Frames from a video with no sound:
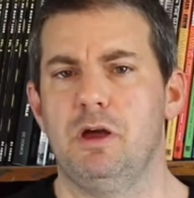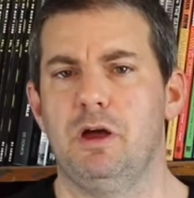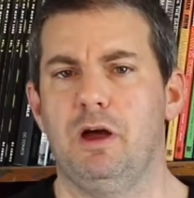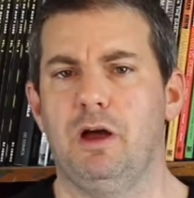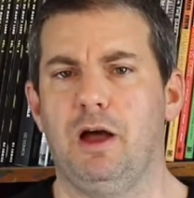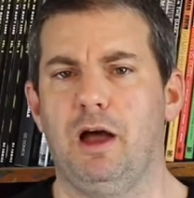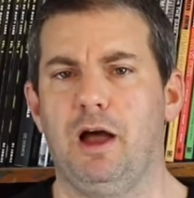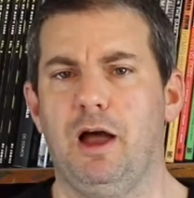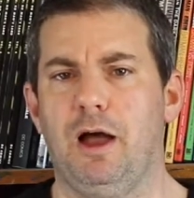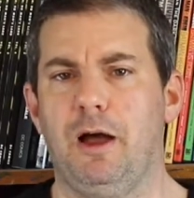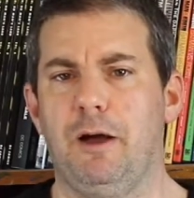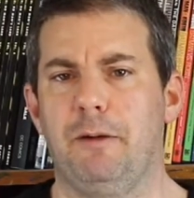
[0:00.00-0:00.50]

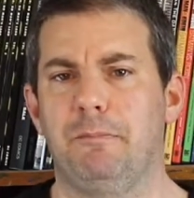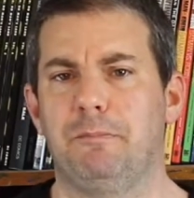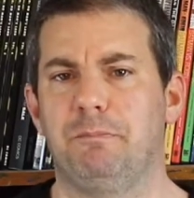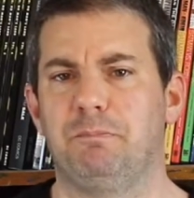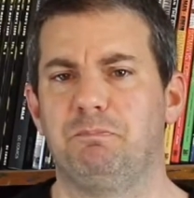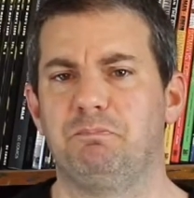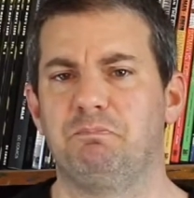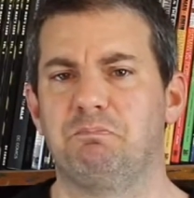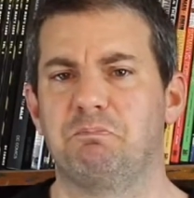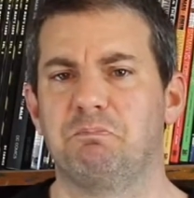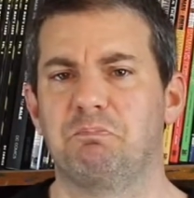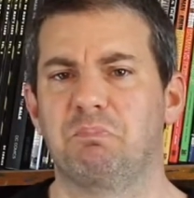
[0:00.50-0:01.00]

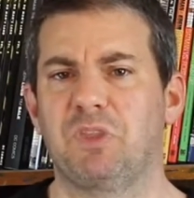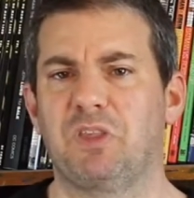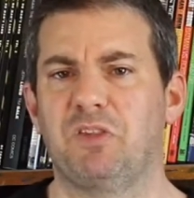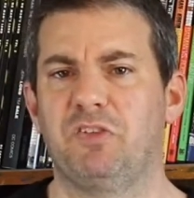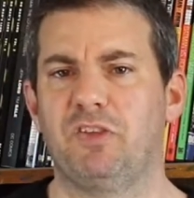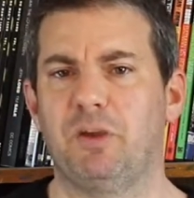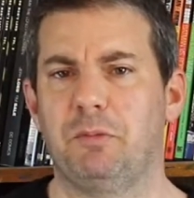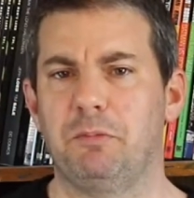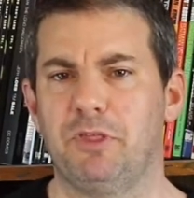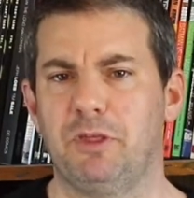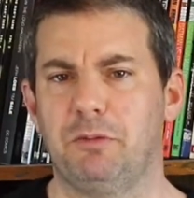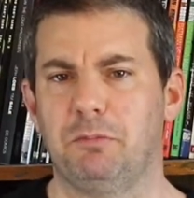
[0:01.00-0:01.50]
Some
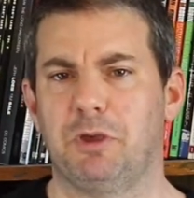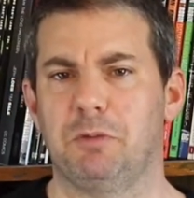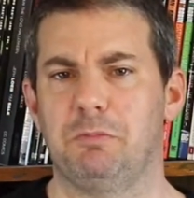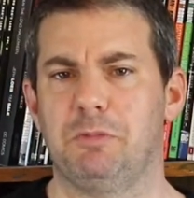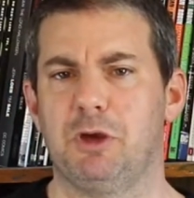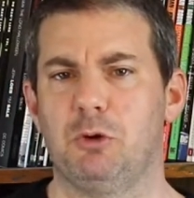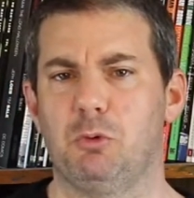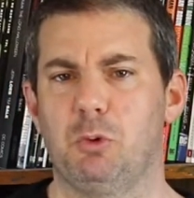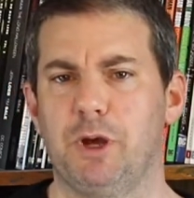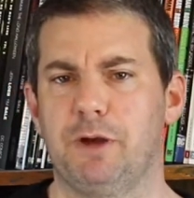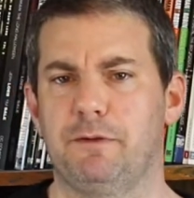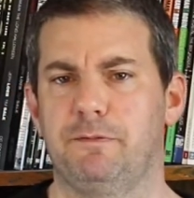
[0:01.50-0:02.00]
of them can be
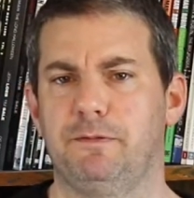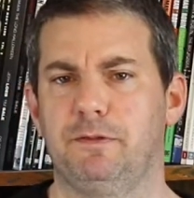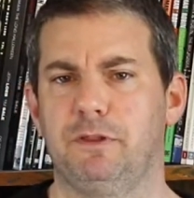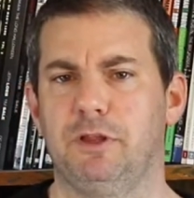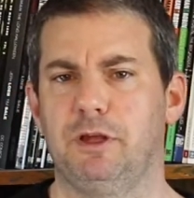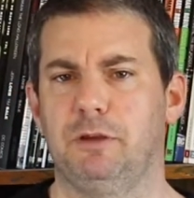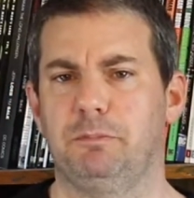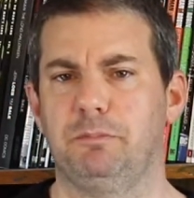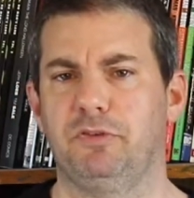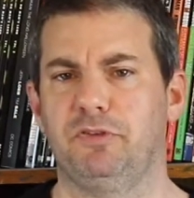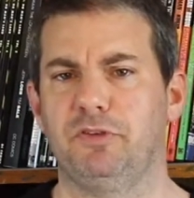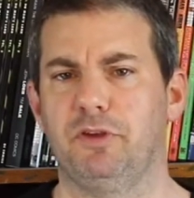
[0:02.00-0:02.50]
quick
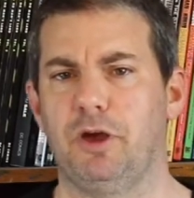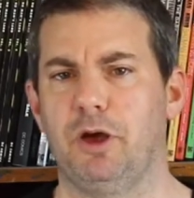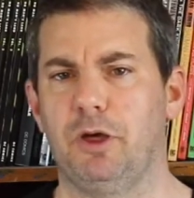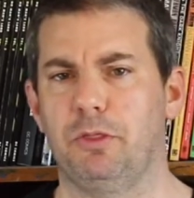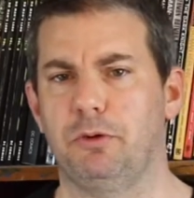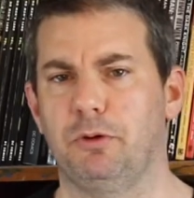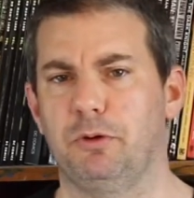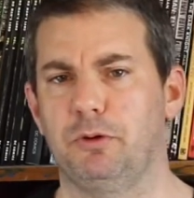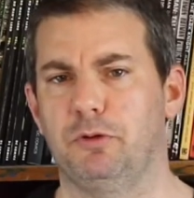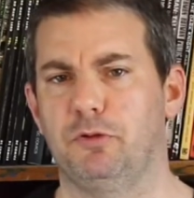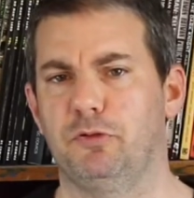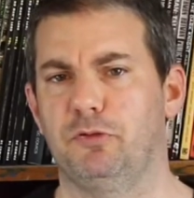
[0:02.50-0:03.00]
flips,
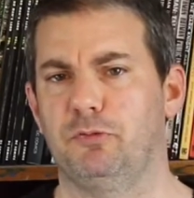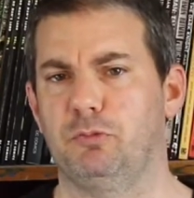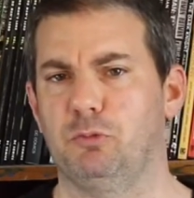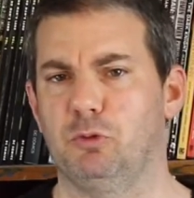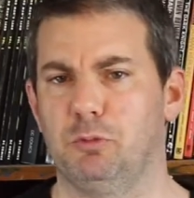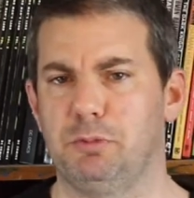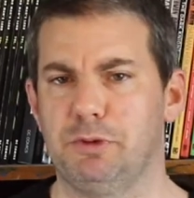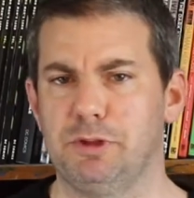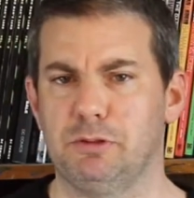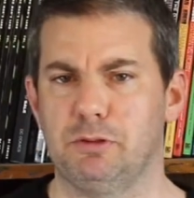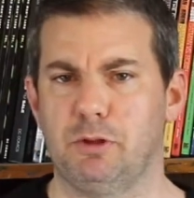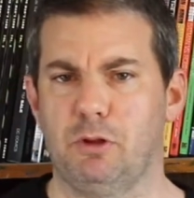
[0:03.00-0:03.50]
others
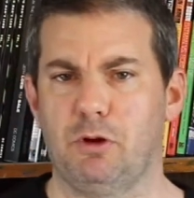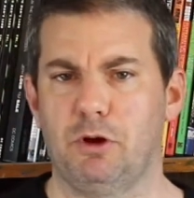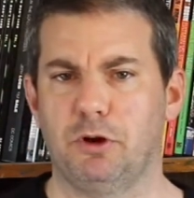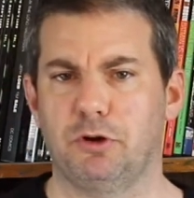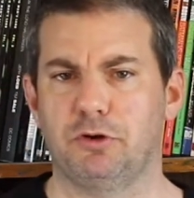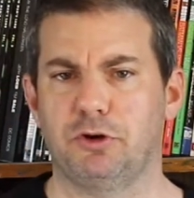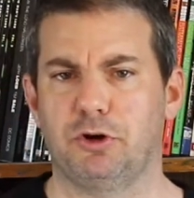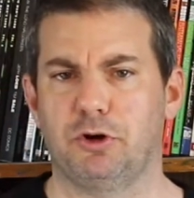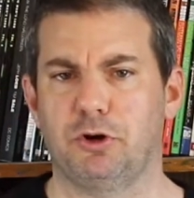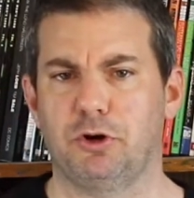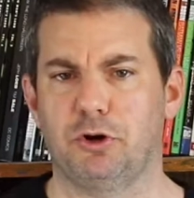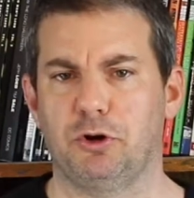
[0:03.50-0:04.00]
will be long
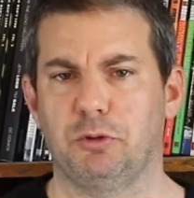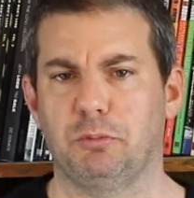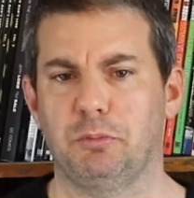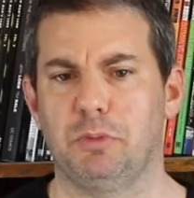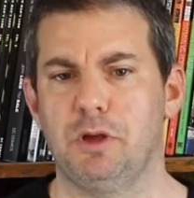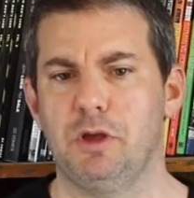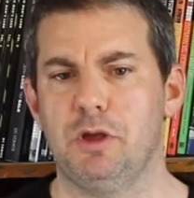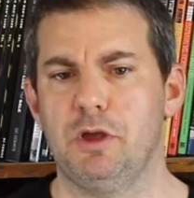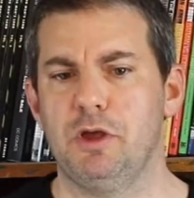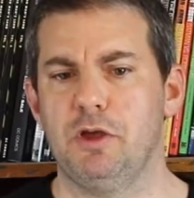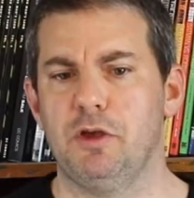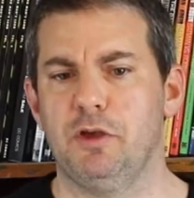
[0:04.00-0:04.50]
term.
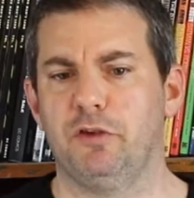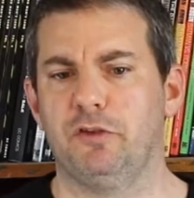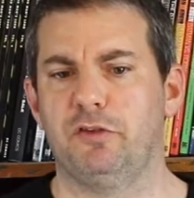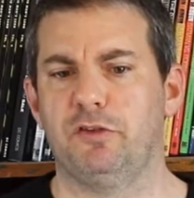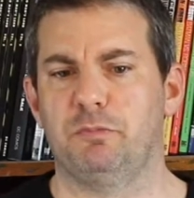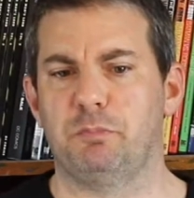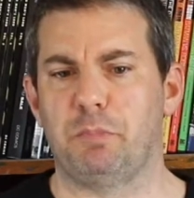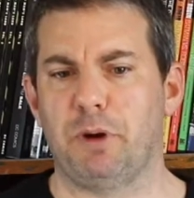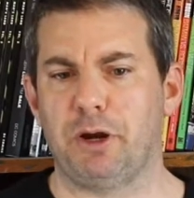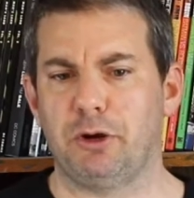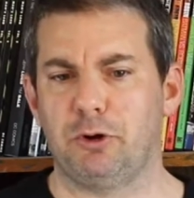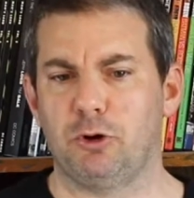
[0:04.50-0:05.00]

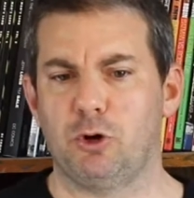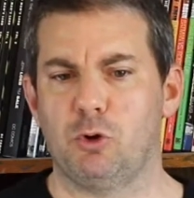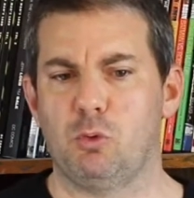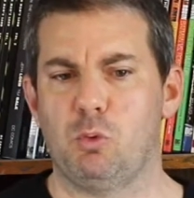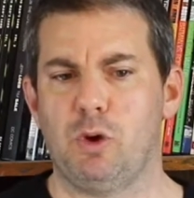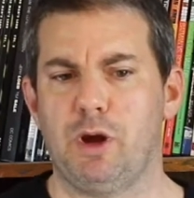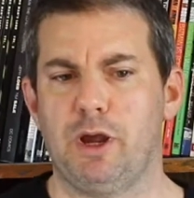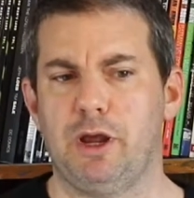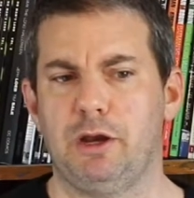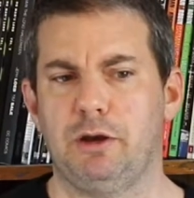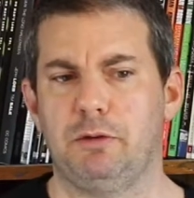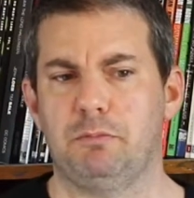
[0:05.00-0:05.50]

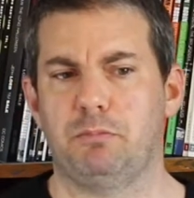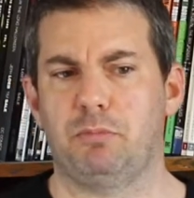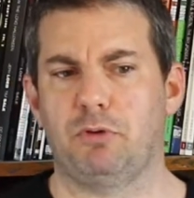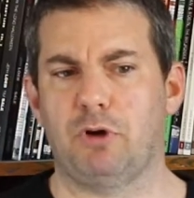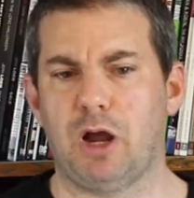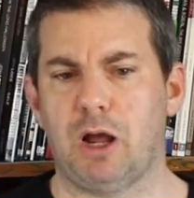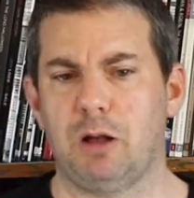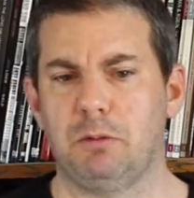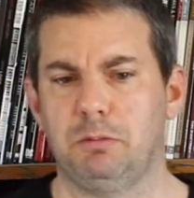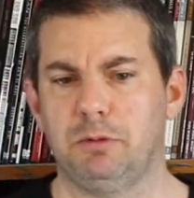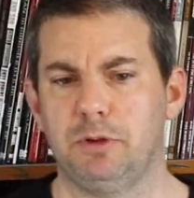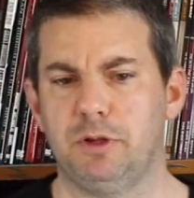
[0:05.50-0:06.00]
Spider-Gwen,
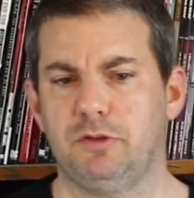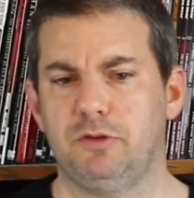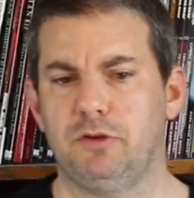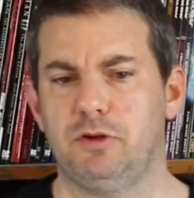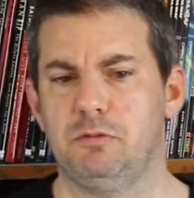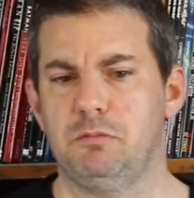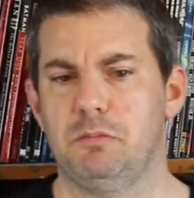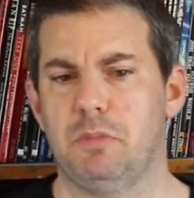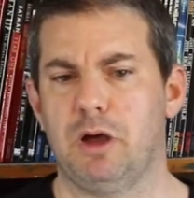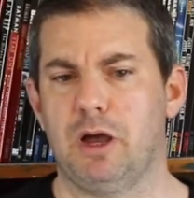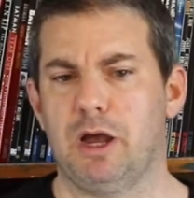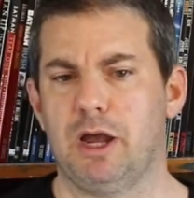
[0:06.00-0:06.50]
probably
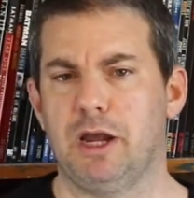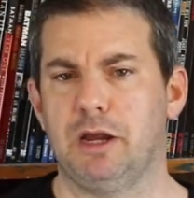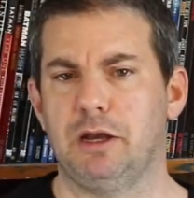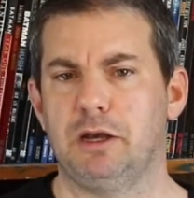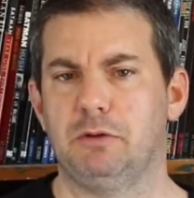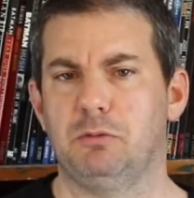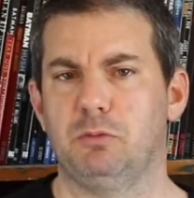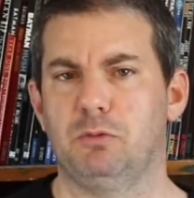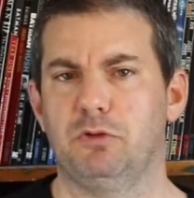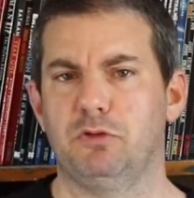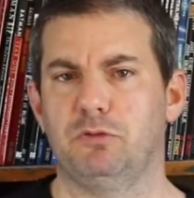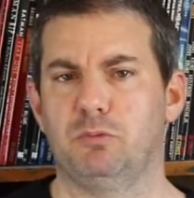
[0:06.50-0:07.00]
to
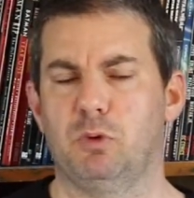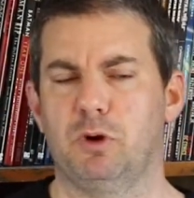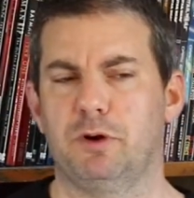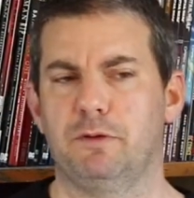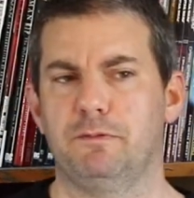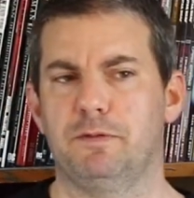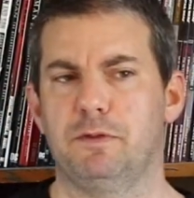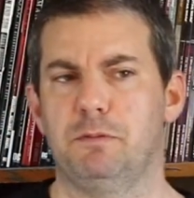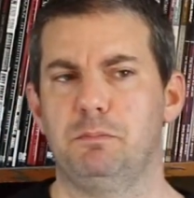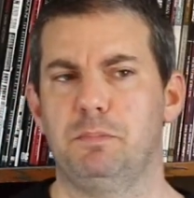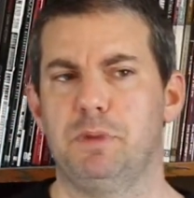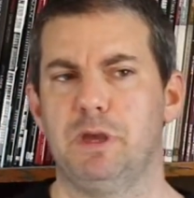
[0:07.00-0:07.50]
mind, was one
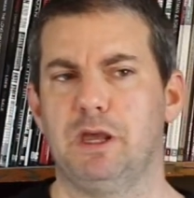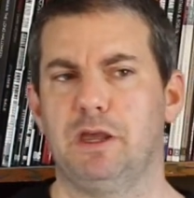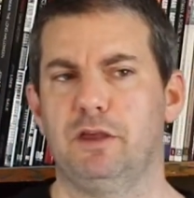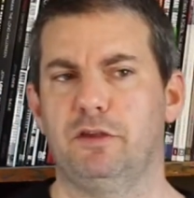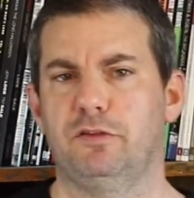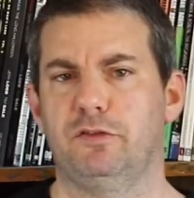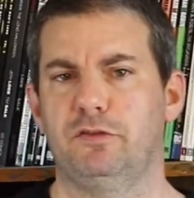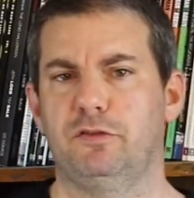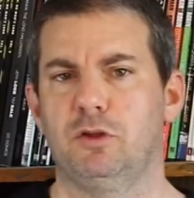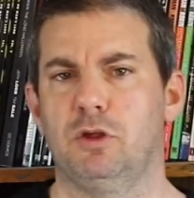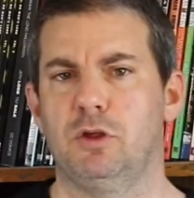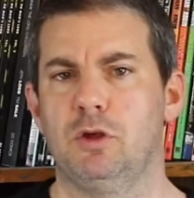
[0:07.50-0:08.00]
of the
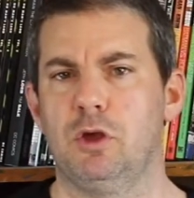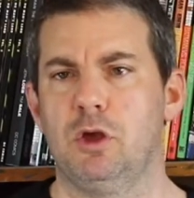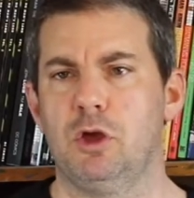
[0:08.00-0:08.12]
biggest